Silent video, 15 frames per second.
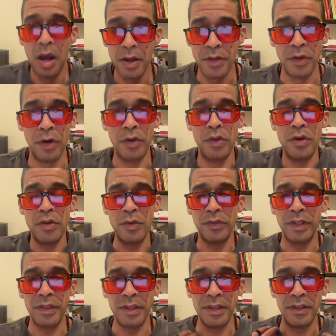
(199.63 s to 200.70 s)
you're
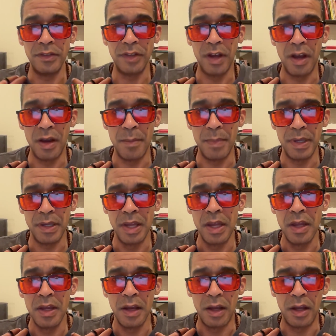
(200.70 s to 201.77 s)
using these
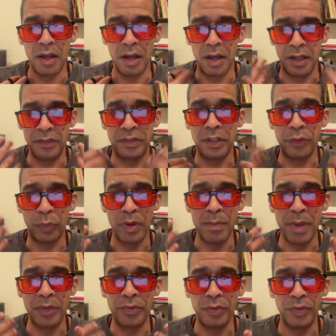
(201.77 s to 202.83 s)
accessory
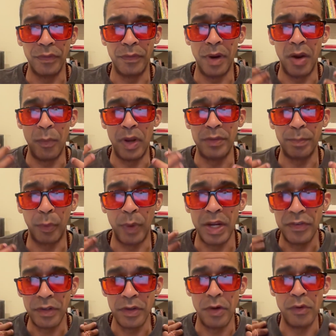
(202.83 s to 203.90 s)
muscles of
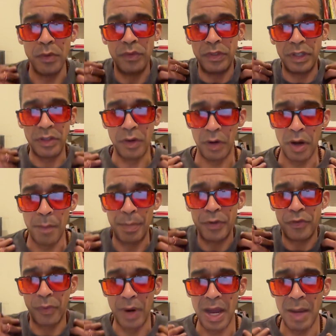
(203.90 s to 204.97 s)
respiration. You're using your upper
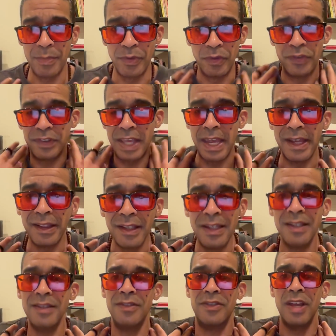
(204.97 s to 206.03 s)
traps, your
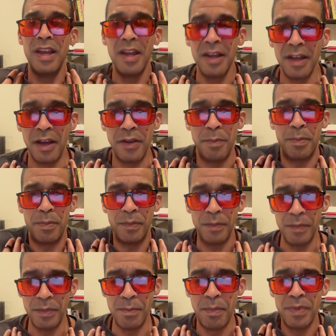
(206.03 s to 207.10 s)
scalenes,
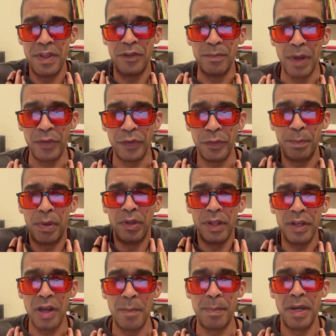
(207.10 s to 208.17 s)
these muscles
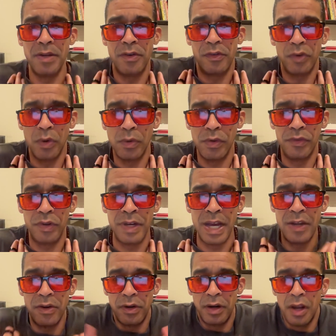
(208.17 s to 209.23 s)
pulling up on your shoulders. So
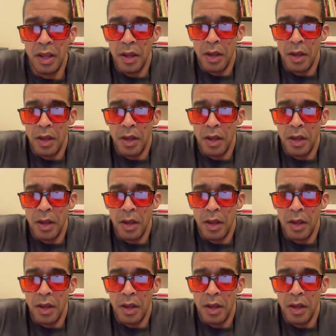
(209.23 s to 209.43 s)
now you're